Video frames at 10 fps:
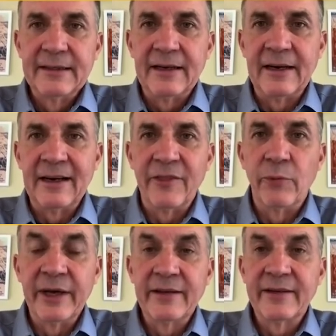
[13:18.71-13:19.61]
the
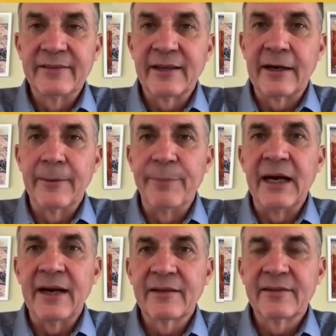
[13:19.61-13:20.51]
wind is at our
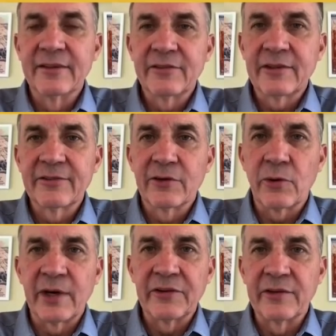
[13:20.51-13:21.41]
backs, and it's just a
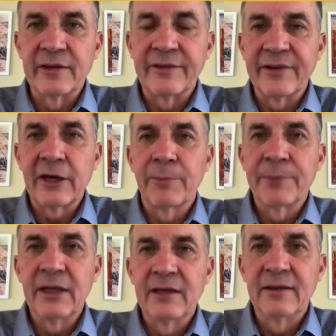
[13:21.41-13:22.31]
question of
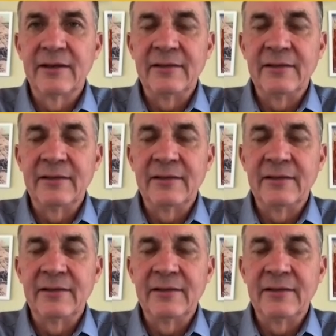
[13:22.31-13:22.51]
helping